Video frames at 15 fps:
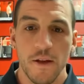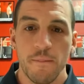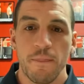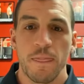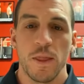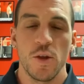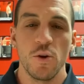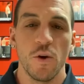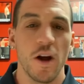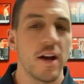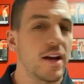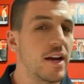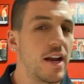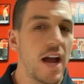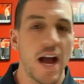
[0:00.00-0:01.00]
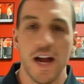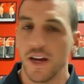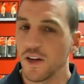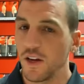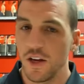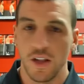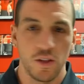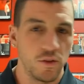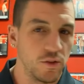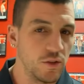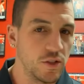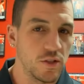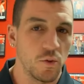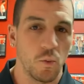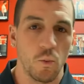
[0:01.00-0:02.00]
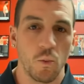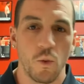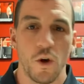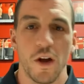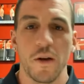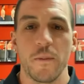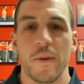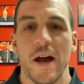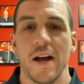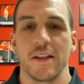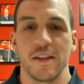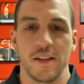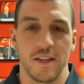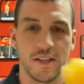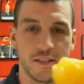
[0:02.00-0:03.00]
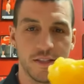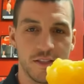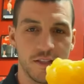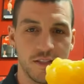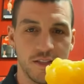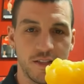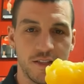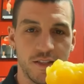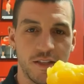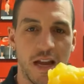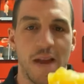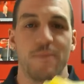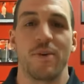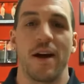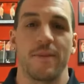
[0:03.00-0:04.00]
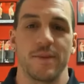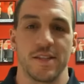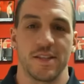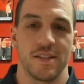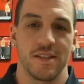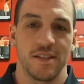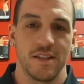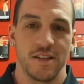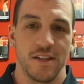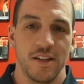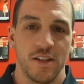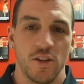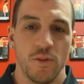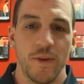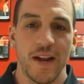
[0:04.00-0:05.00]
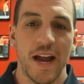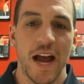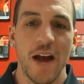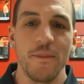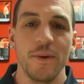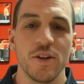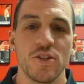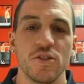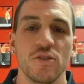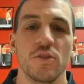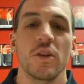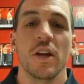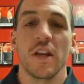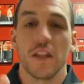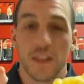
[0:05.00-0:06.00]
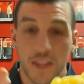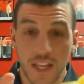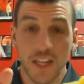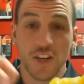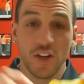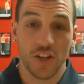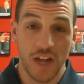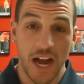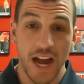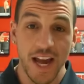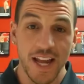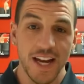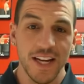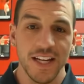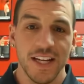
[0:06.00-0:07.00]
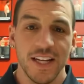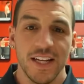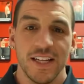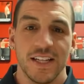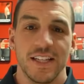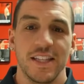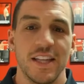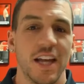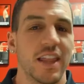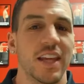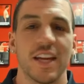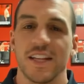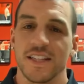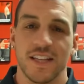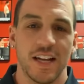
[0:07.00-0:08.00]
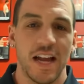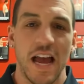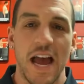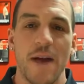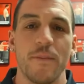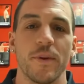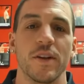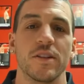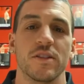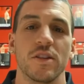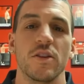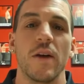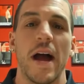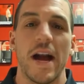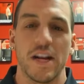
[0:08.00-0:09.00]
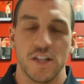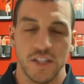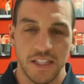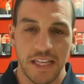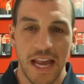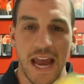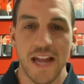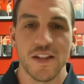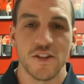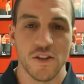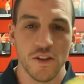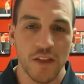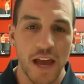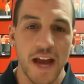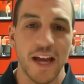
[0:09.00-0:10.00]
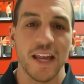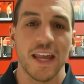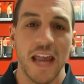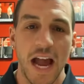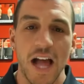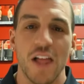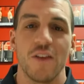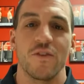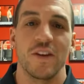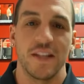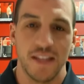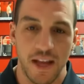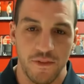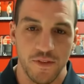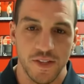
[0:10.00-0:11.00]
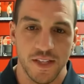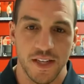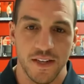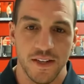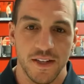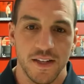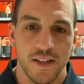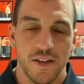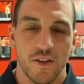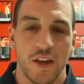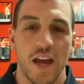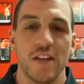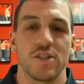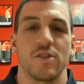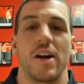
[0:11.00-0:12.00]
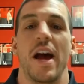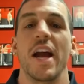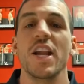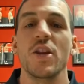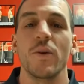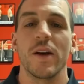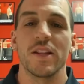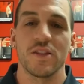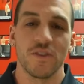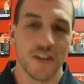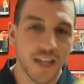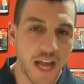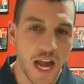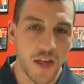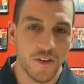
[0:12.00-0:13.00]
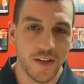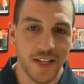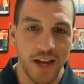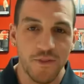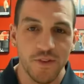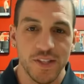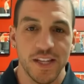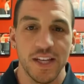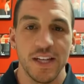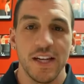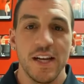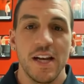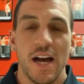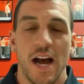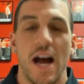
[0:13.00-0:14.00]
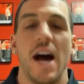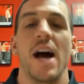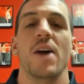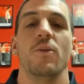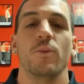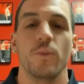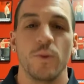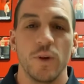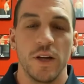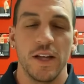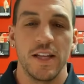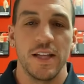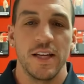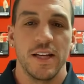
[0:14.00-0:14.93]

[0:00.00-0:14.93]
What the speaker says: you are not going to lose 1 pound of this. I promise. No matter how much you think you're dieting, nothing is going to happen until you actually enter that calorie deficit. Okay, so how do you enter a calorie deficit? I would,